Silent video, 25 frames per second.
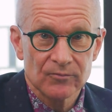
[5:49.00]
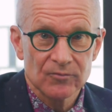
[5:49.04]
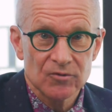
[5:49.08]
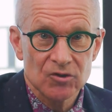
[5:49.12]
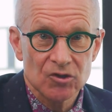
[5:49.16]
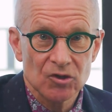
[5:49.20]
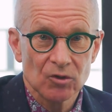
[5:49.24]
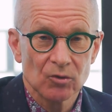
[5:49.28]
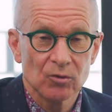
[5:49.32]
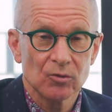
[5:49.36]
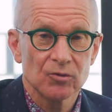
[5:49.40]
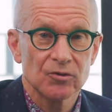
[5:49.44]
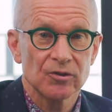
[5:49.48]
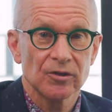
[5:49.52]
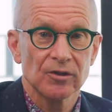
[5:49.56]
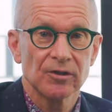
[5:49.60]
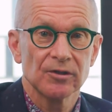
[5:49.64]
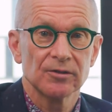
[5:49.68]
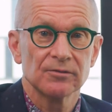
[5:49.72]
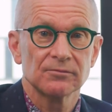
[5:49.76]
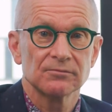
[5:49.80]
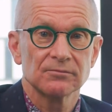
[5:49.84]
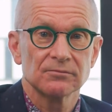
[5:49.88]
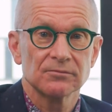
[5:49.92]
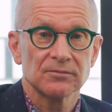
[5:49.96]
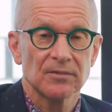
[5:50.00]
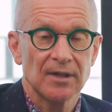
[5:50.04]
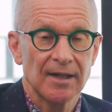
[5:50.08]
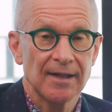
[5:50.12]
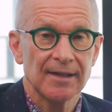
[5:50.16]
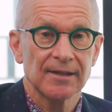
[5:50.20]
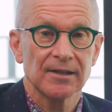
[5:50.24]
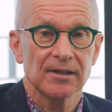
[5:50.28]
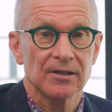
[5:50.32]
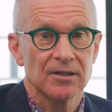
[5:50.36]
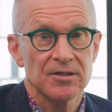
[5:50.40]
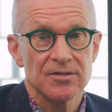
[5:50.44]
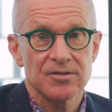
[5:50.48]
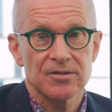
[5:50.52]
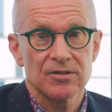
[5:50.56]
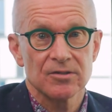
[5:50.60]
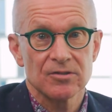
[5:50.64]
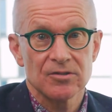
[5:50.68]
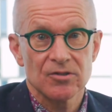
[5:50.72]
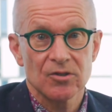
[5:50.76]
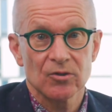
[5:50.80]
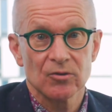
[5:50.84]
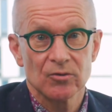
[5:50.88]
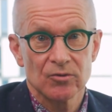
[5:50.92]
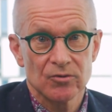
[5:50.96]
children,
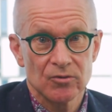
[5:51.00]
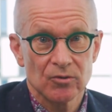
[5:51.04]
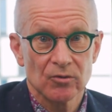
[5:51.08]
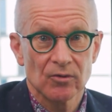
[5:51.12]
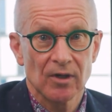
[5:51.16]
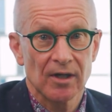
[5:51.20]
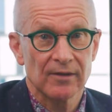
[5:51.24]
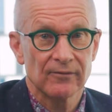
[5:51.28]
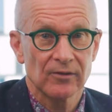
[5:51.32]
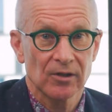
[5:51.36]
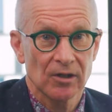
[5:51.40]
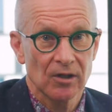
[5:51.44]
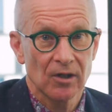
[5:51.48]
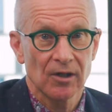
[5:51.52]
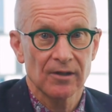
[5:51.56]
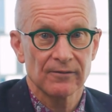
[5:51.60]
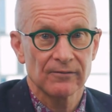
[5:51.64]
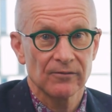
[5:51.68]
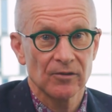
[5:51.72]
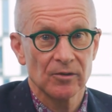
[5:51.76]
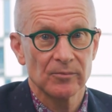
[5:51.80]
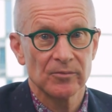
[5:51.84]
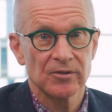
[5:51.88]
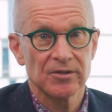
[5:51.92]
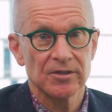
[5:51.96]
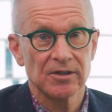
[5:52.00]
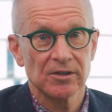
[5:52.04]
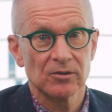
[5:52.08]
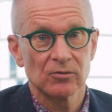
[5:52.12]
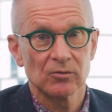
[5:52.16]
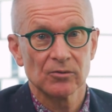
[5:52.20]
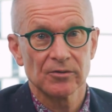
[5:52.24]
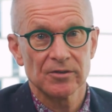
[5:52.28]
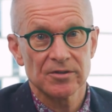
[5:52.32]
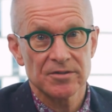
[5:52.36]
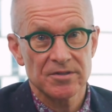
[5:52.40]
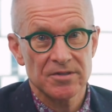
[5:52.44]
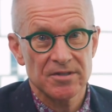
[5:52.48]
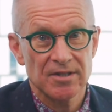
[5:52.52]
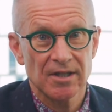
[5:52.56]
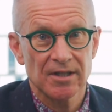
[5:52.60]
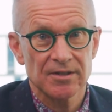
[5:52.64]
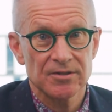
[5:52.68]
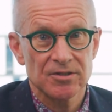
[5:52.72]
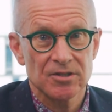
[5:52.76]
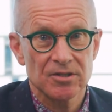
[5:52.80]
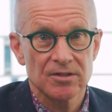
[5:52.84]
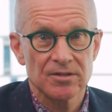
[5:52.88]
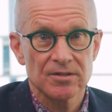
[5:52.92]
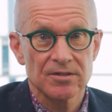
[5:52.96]
adolescents who do have a life-limiting illness
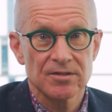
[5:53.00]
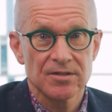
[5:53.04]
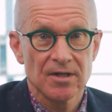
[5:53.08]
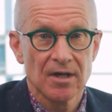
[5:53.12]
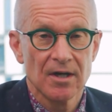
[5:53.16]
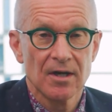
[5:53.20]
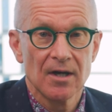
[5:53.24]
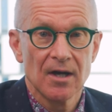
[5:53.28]
such as